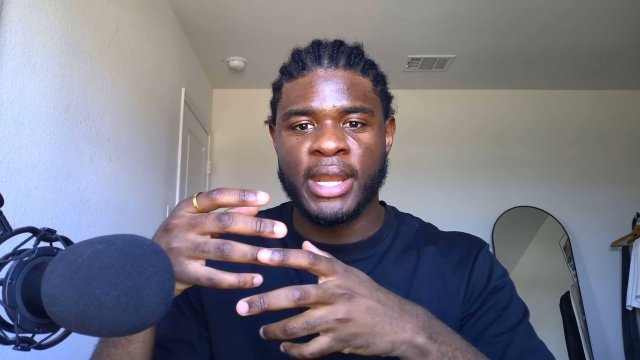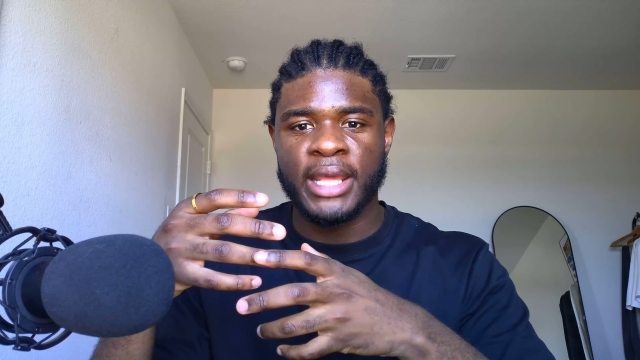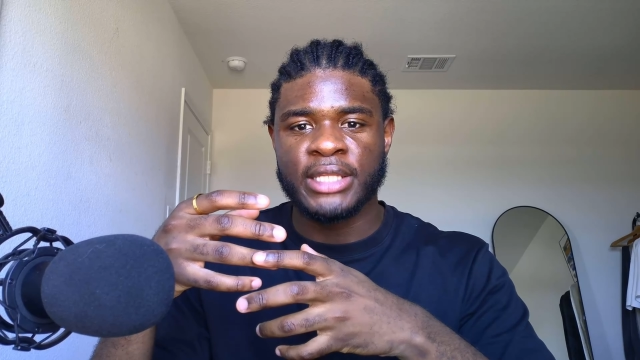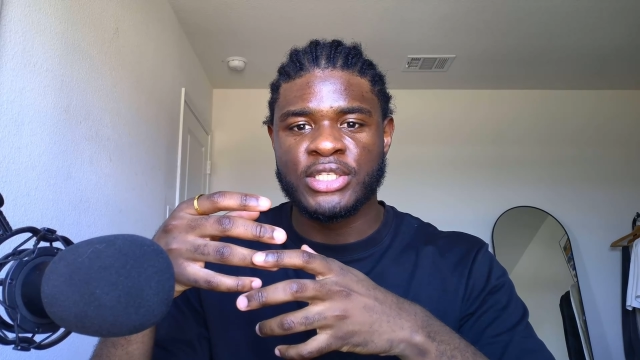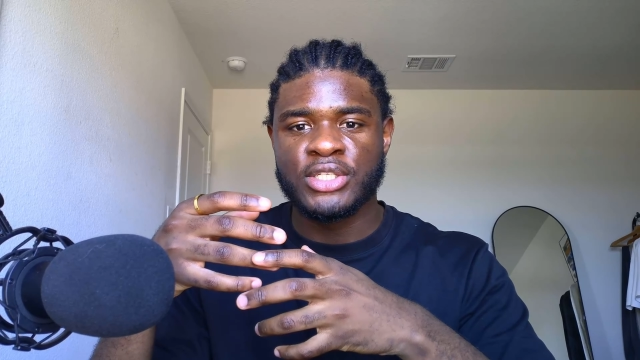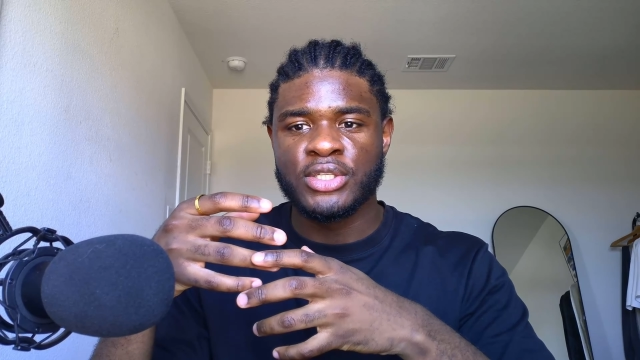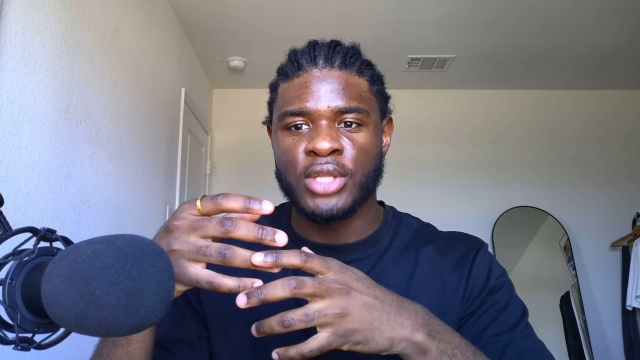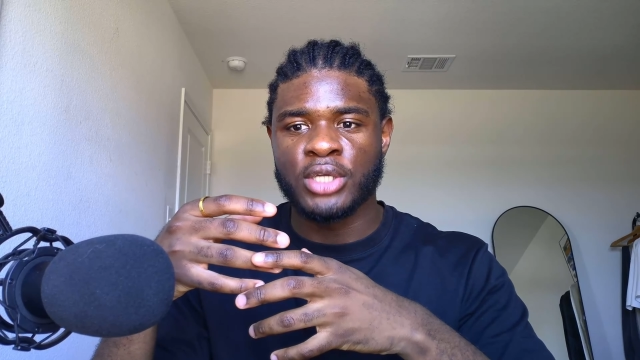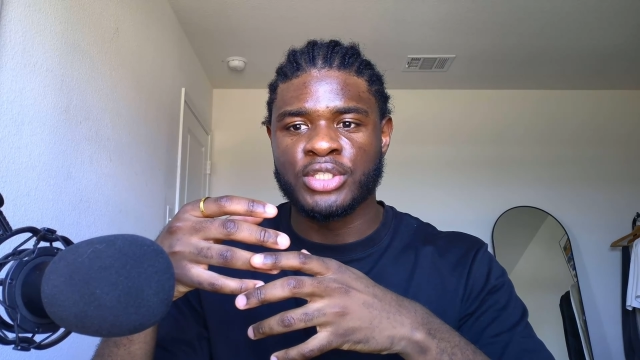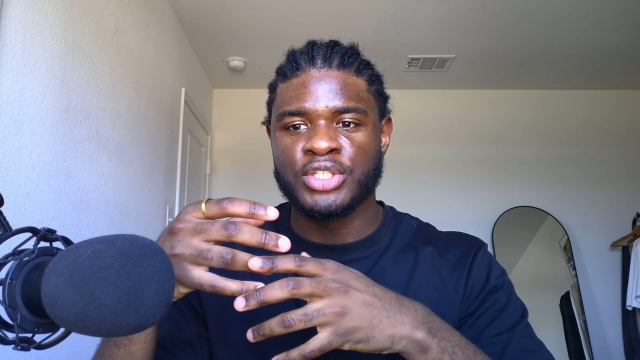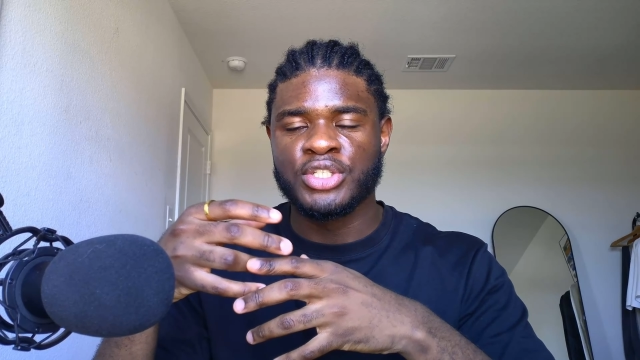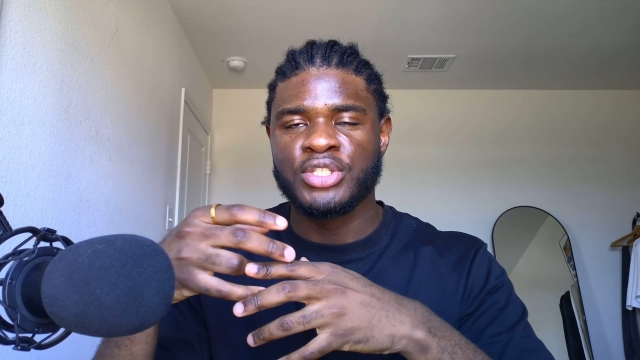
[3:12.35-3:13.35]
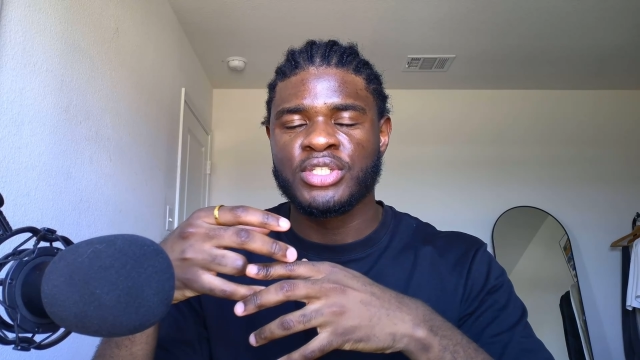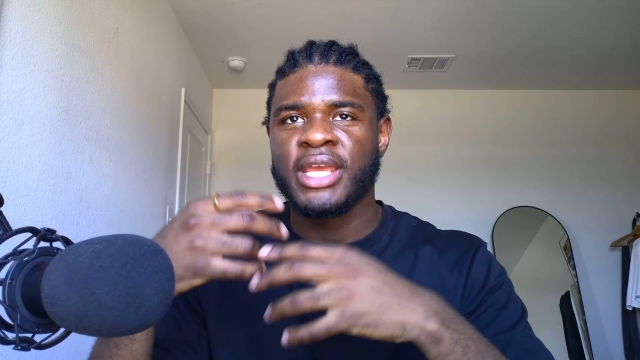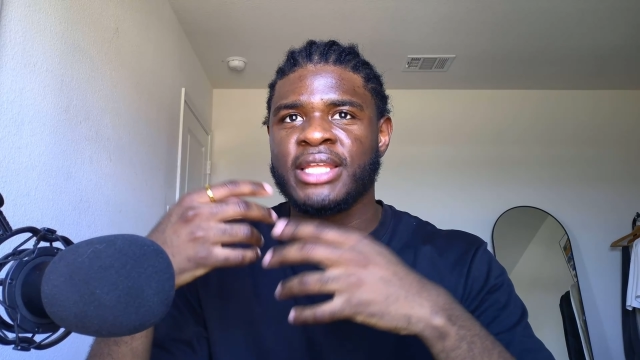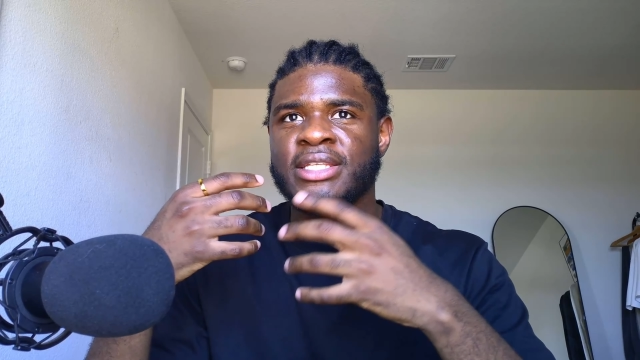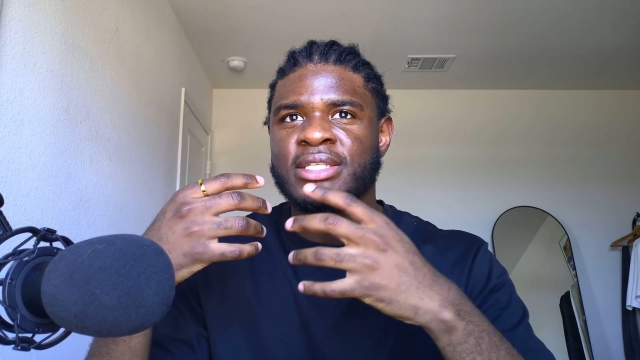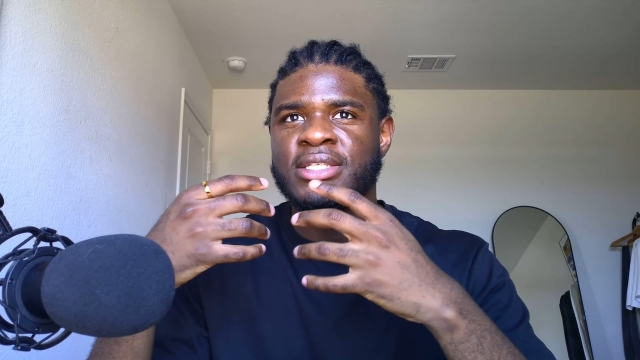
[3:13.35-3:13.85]
it's
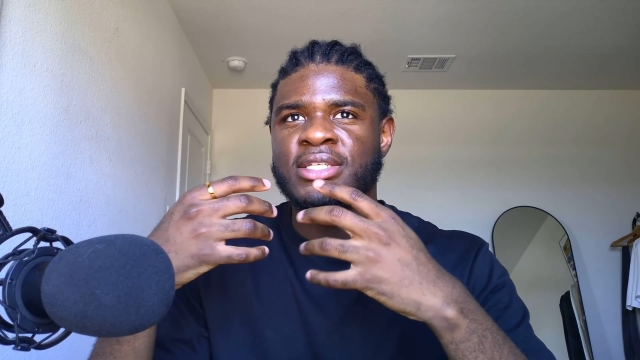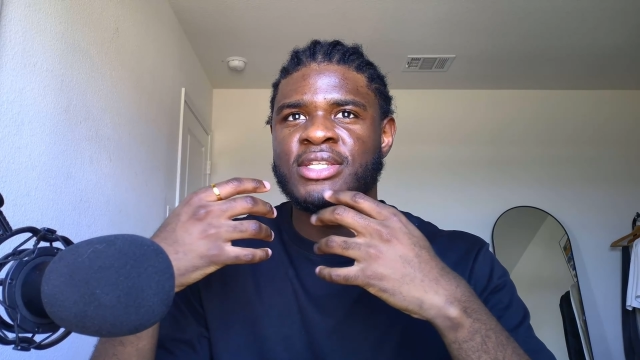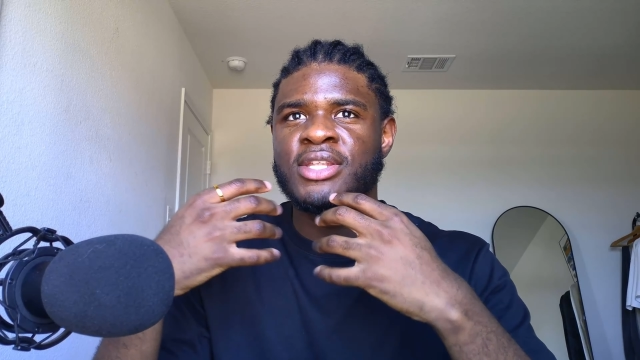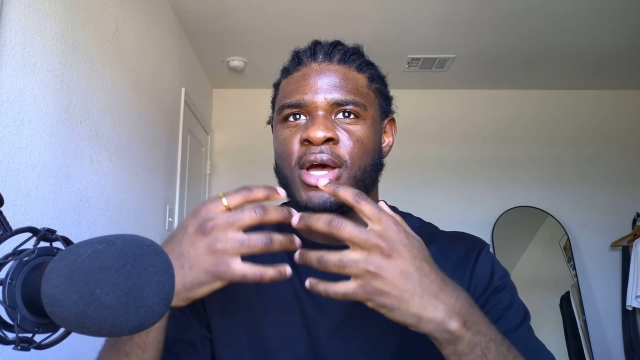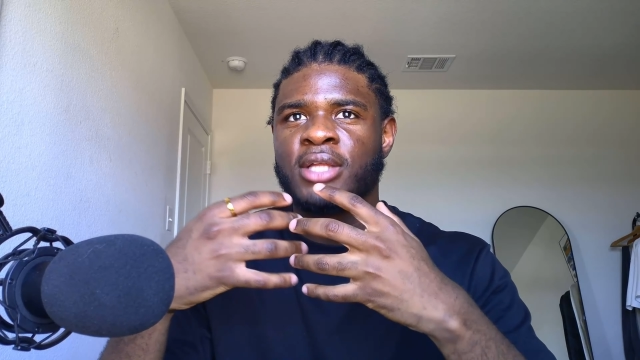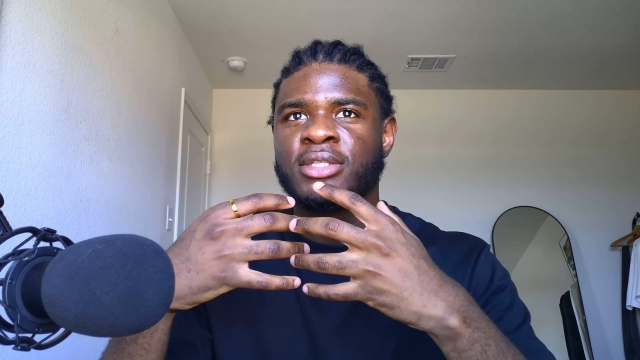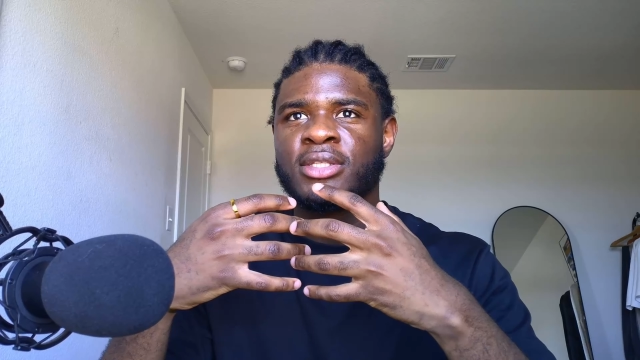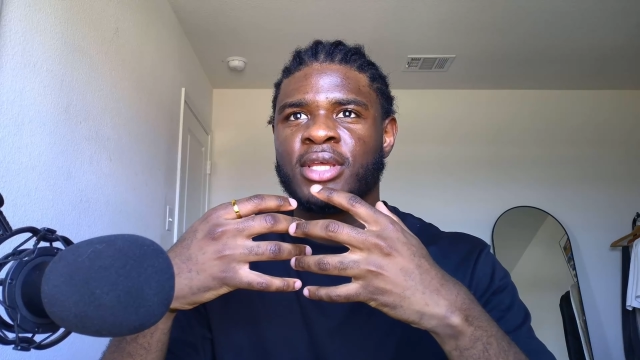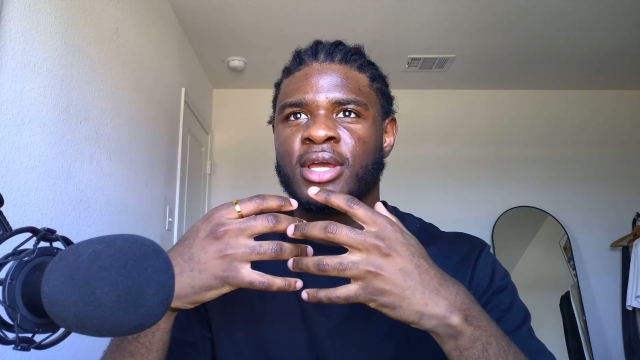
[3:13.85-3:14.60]
not